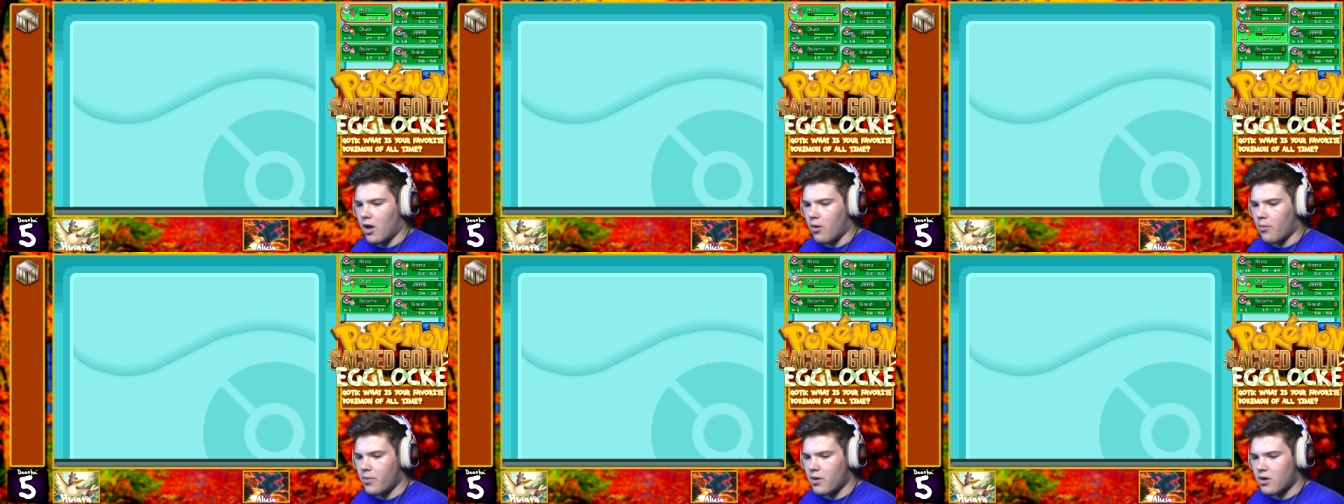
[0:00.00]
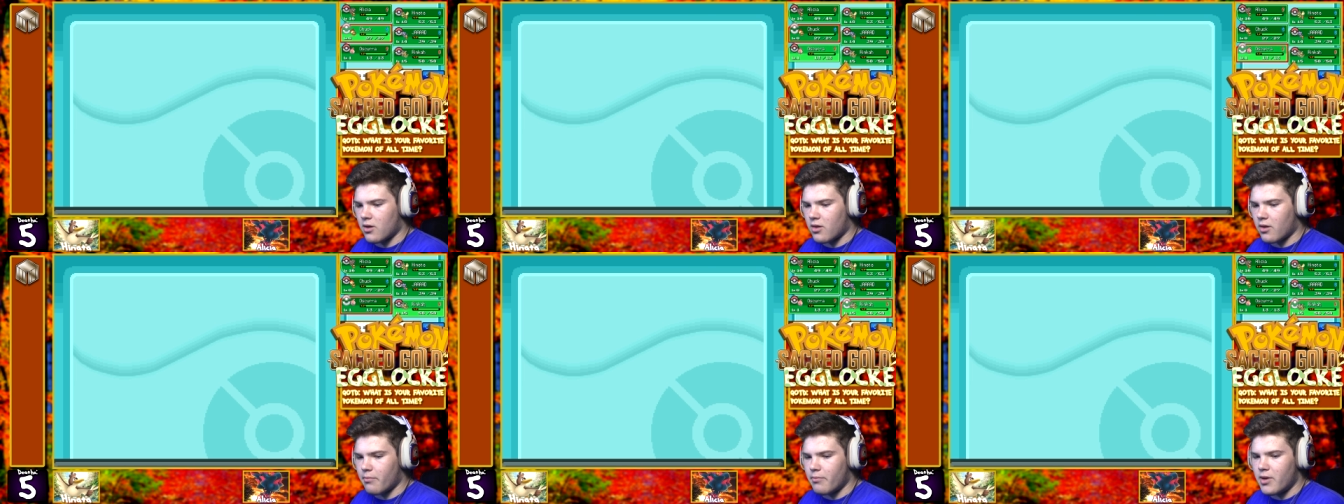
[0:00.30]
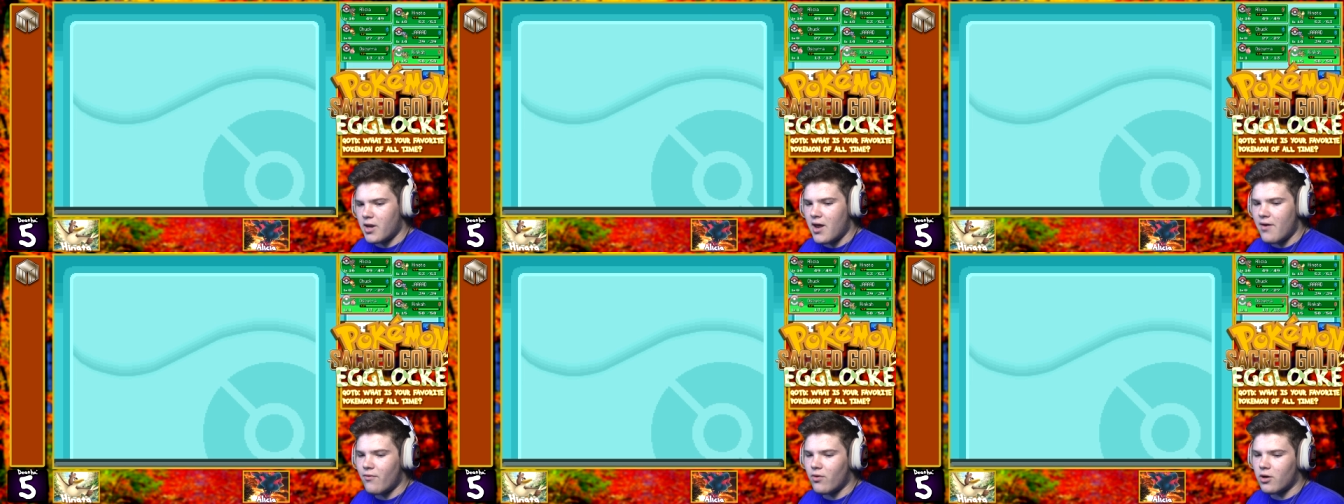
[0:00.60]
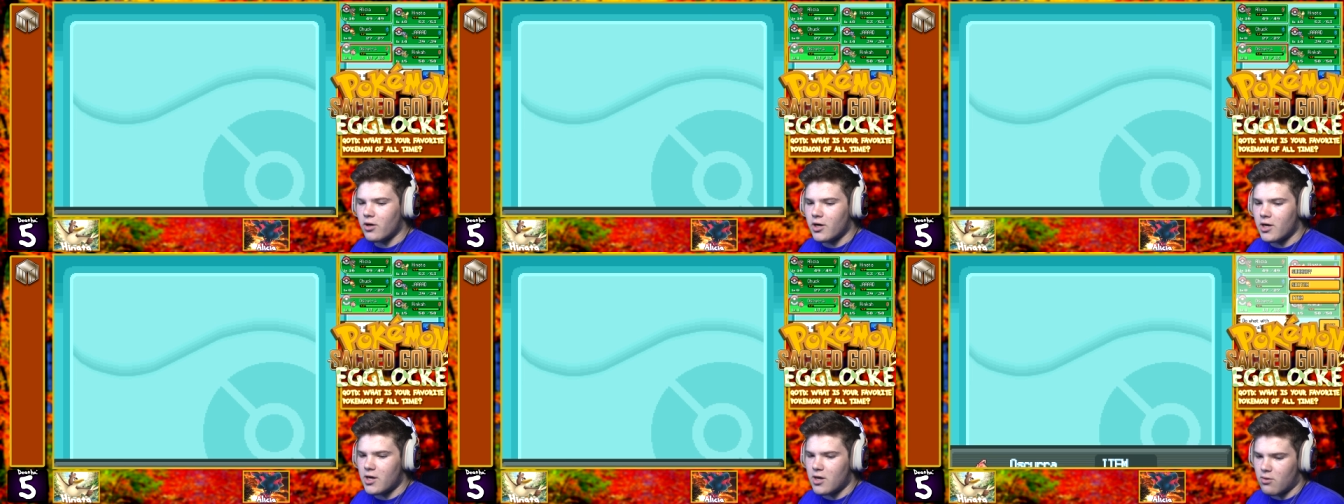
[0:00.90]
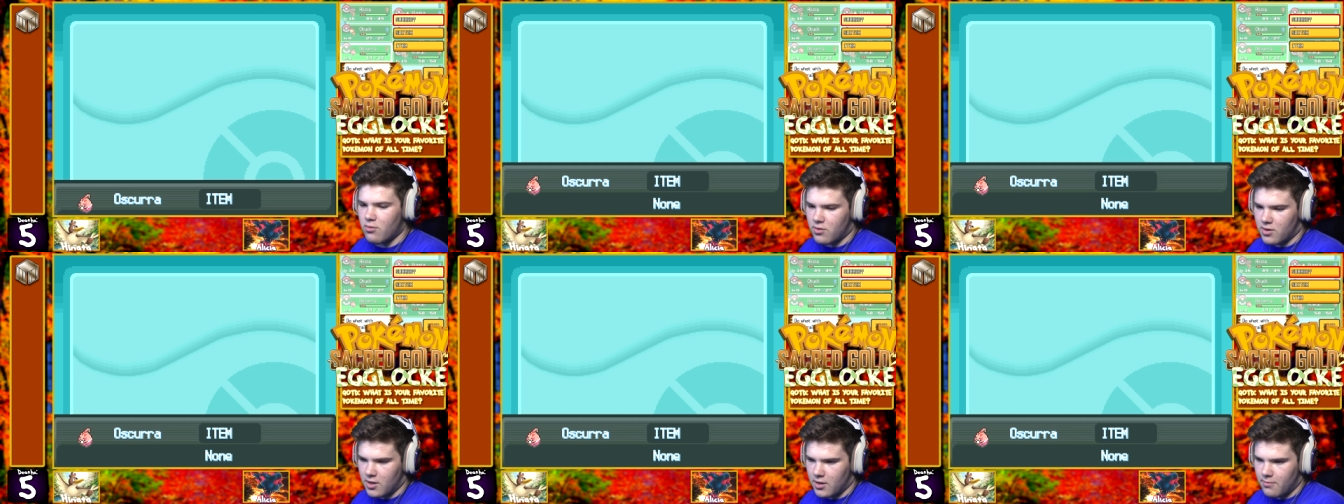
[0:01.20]
out because I'm never going to
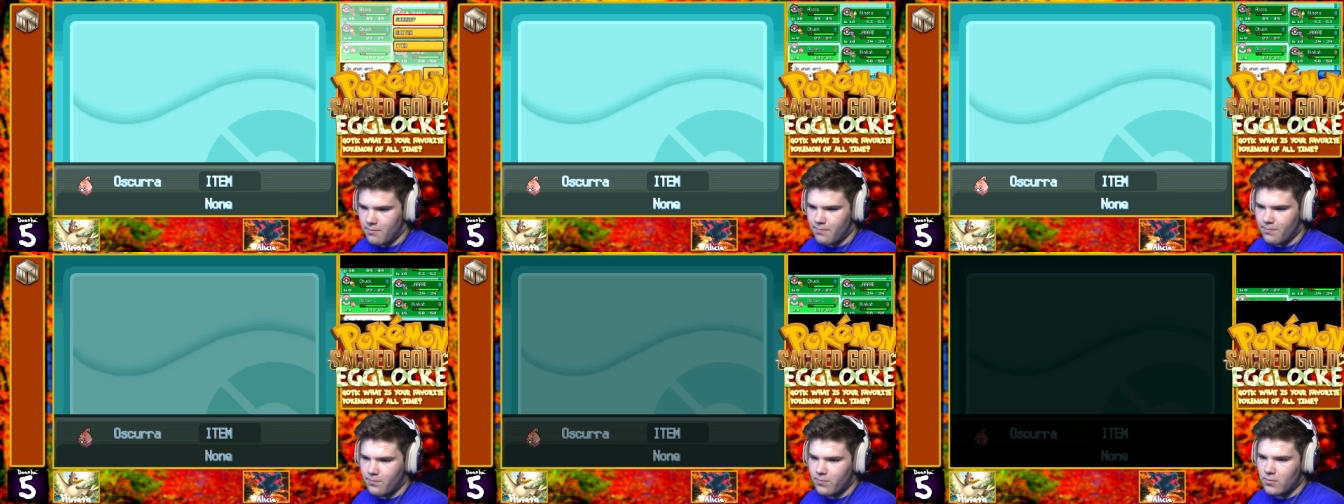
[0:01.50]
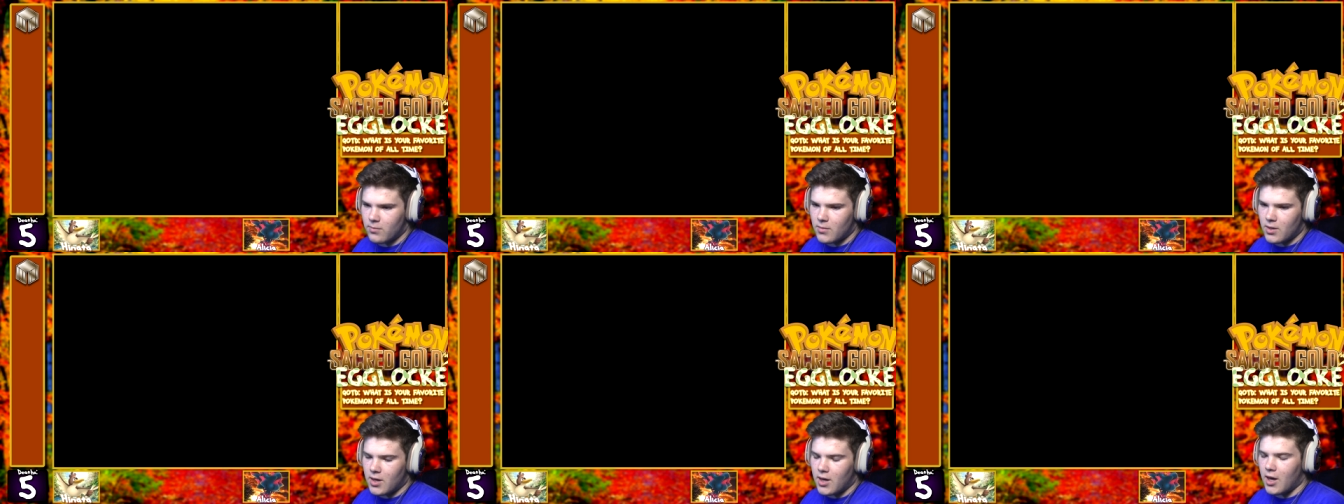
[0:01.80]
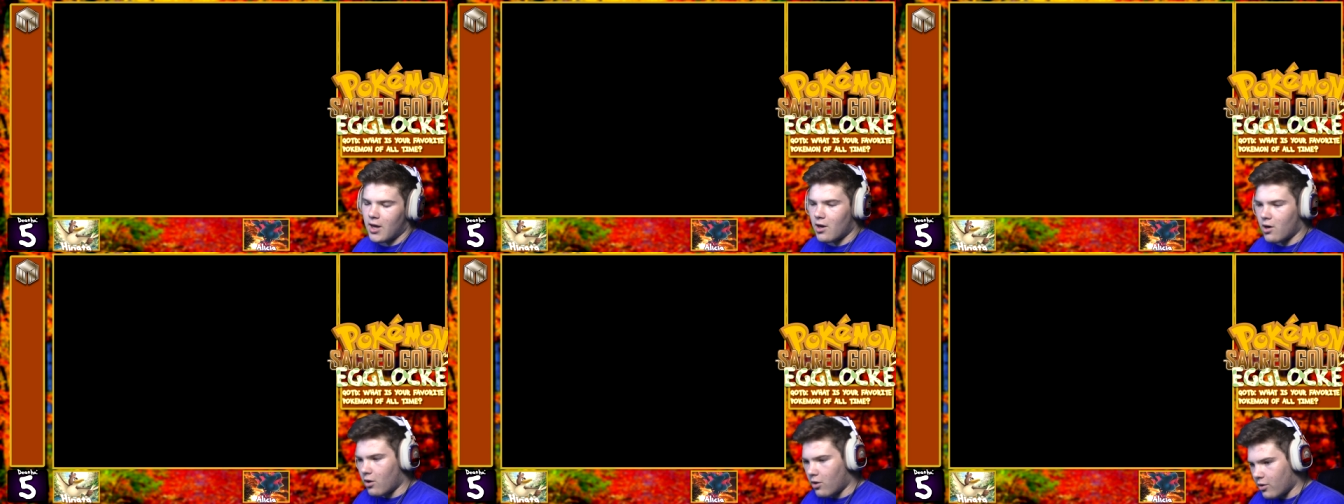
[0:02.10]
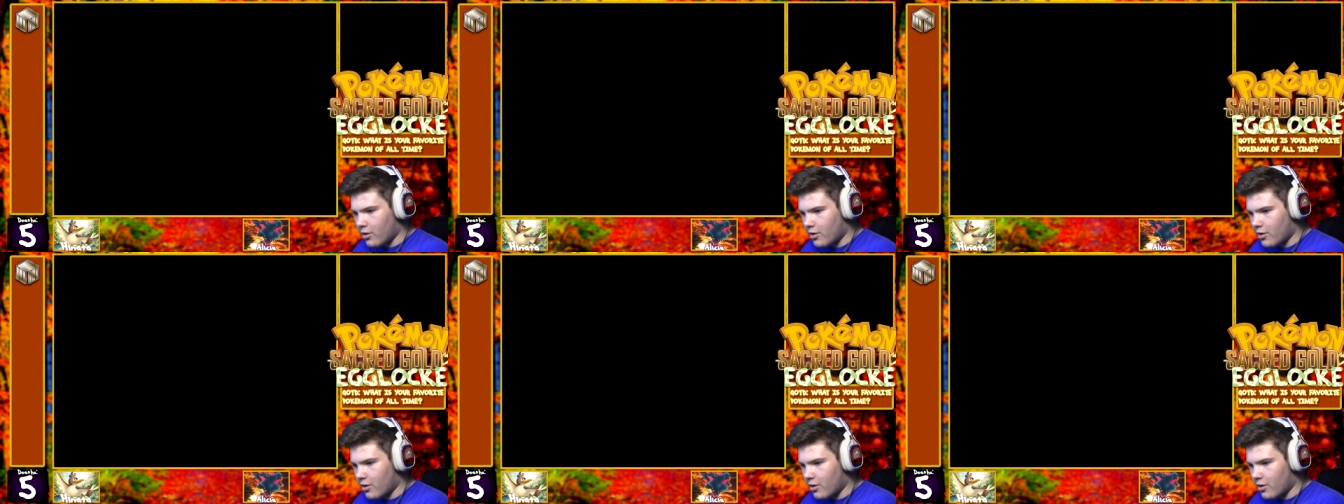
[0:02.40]
use it, in all